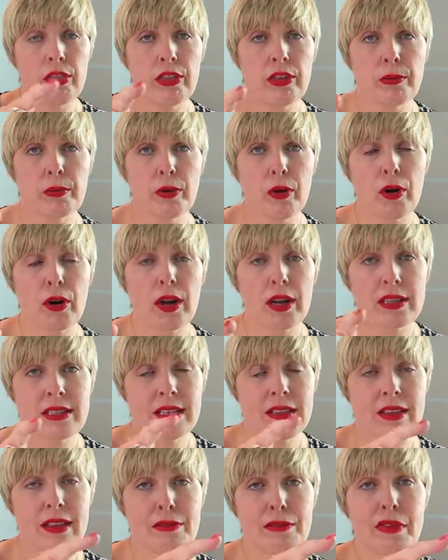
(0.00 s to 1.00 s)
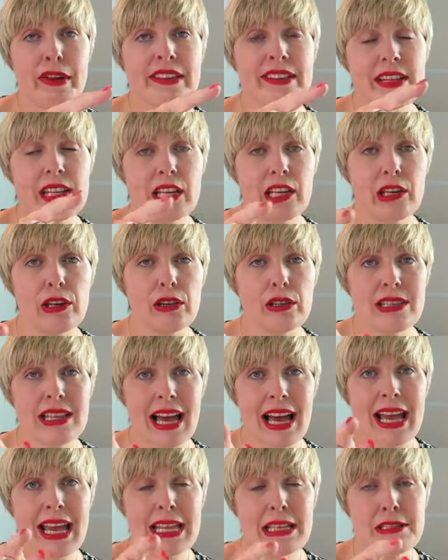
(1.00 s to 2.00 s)
the products that they've recently looked
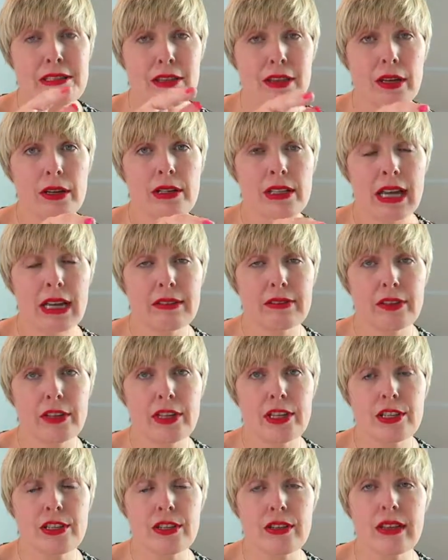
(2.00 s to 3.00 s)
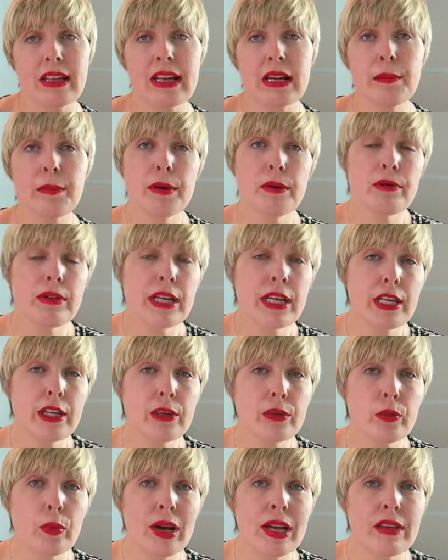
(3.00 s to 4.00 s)
at into those adverts. So that can be a really
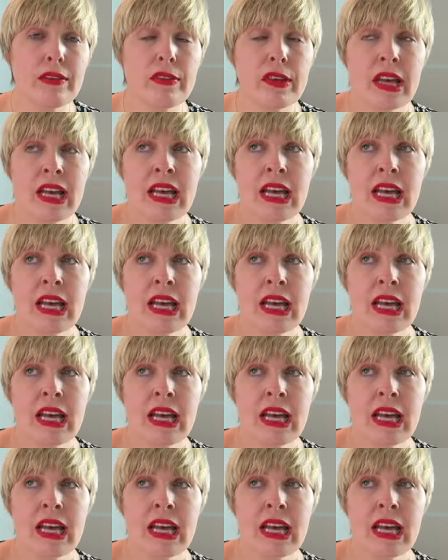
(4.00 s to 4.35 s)
good way of